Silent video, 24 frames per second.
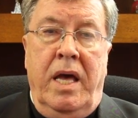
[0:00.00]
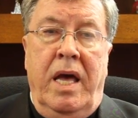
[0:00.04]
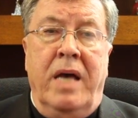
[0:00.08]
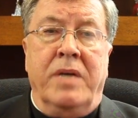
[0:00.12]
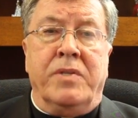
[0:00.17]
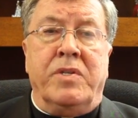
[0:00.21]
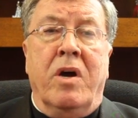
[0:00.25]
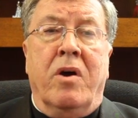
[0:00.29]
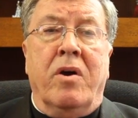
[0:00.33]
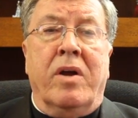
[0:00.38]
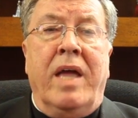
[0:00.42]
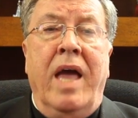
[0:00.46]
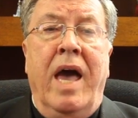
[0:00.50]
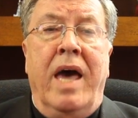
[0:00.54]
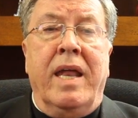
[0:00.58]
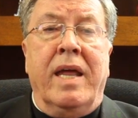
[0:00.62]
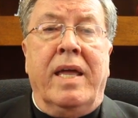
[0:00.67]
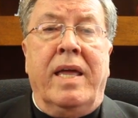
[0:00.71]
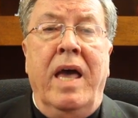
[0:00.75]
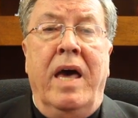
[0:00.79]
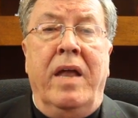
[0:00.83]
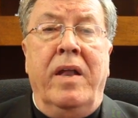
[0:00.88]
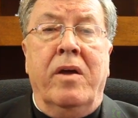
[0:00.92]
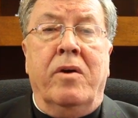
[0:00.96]
as our
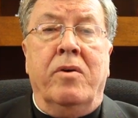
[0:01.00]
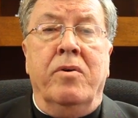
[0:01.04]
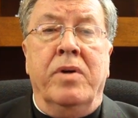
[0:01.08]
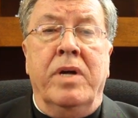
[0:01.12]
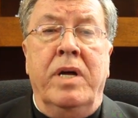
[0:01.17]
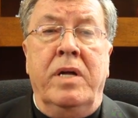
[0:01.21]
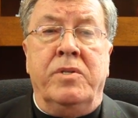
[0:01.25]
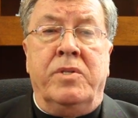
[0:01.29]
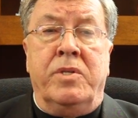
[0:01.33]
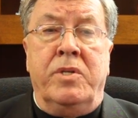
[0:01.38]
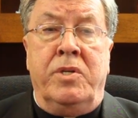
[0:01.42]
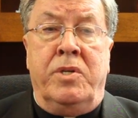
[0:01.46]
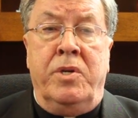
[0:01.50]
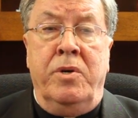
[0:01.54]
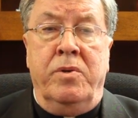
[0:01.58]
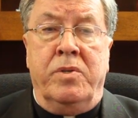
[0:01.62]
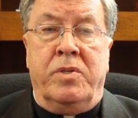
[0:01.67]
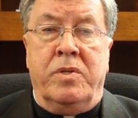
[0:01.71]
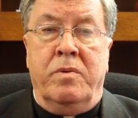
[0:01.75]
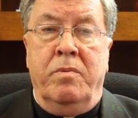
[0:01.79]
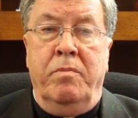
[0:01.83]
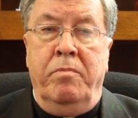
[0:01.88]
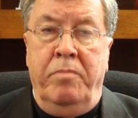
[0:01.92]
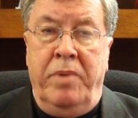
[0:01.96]
Catechetical
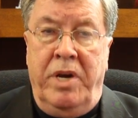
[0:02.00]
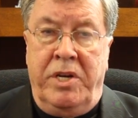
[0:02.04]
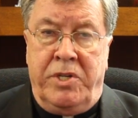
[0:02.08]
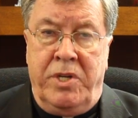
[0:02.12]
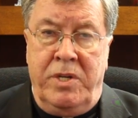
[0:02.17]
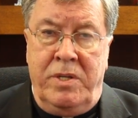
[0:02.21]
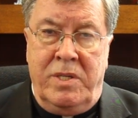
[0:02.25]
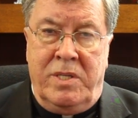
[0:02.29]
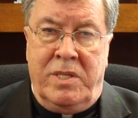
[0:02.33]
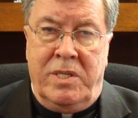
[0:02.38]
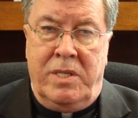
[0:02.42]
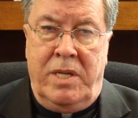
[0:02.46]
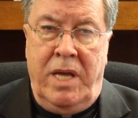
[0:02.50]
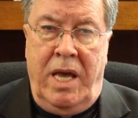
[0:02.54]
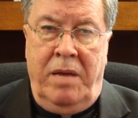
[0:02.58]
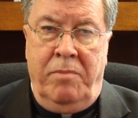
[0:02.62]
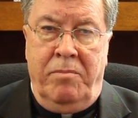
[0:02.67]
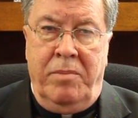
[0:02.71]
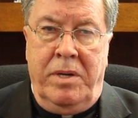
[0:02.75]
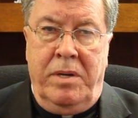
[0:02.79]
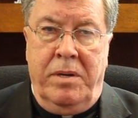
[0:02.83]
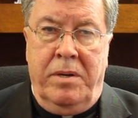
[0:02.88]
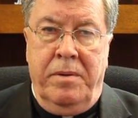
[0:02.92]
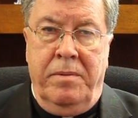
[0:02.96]
Institute's mission
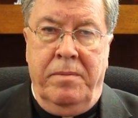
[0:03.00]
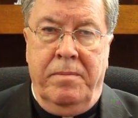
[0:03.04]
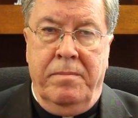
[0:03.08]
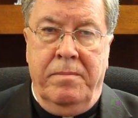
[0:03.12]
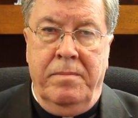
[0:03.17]
statement.